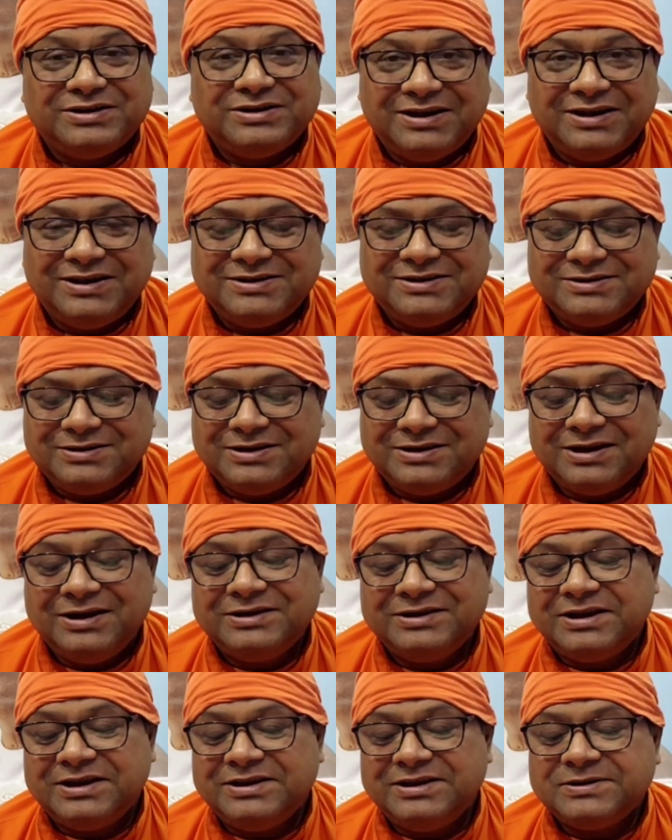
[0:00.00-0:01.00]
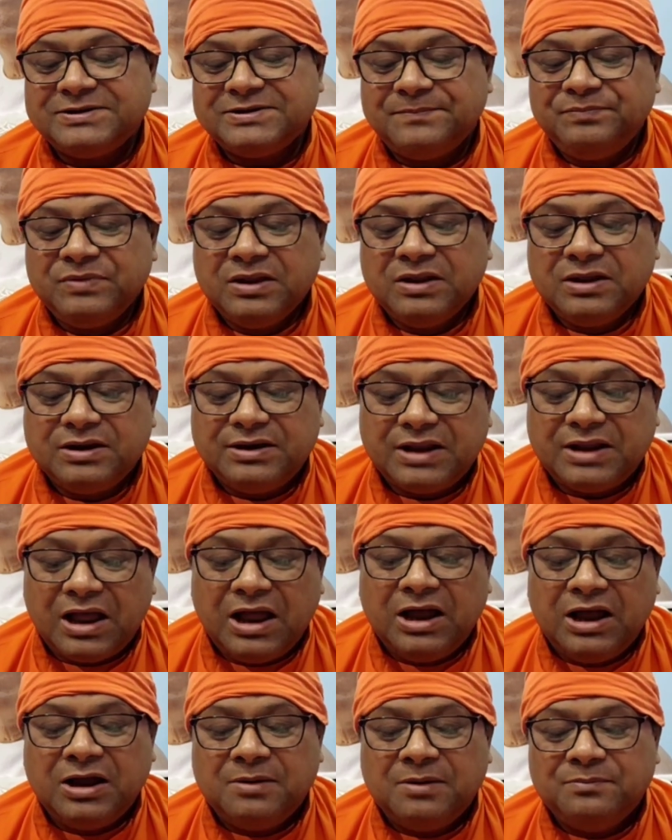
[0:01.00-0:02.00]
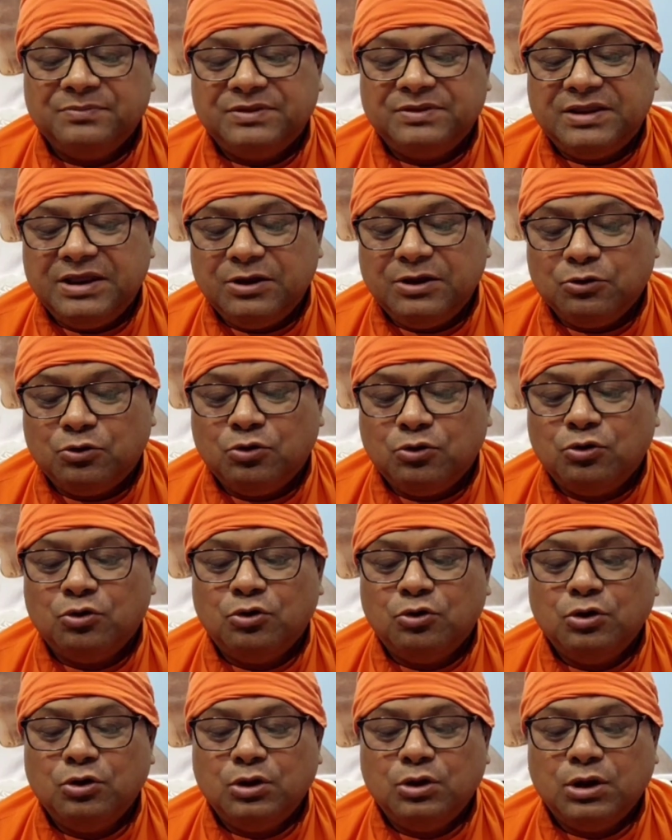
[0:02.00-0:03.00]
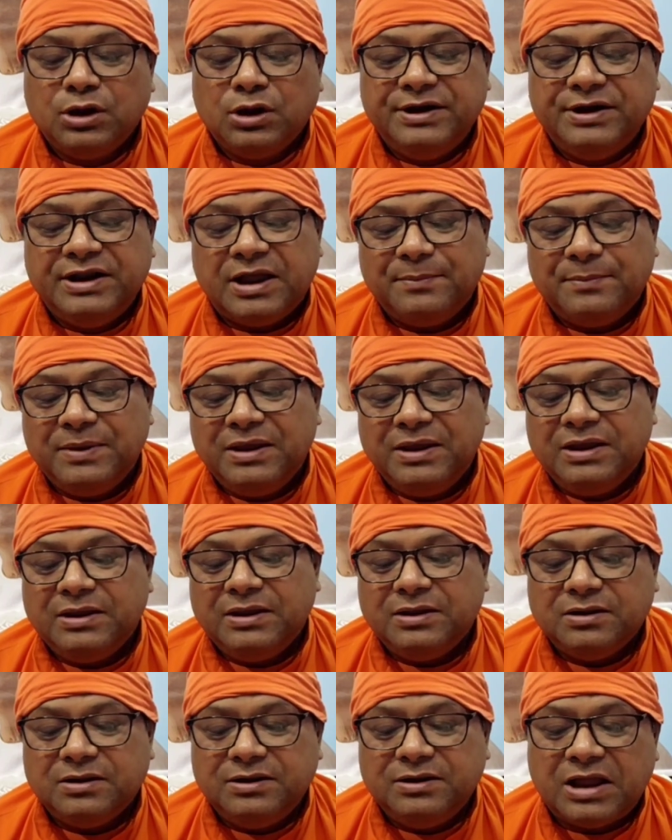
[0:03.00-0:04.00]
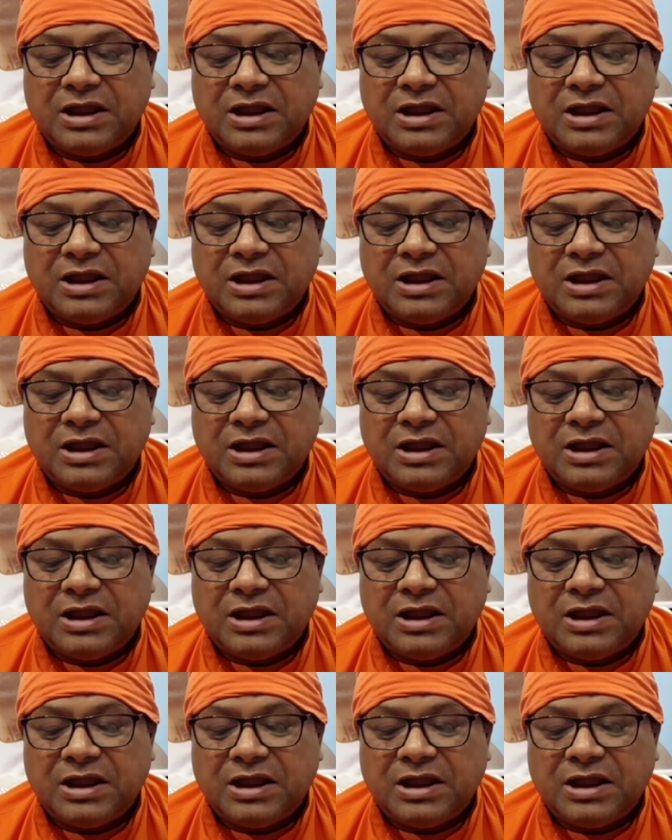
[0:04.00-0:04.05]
it says. Then it says, Naham deho, name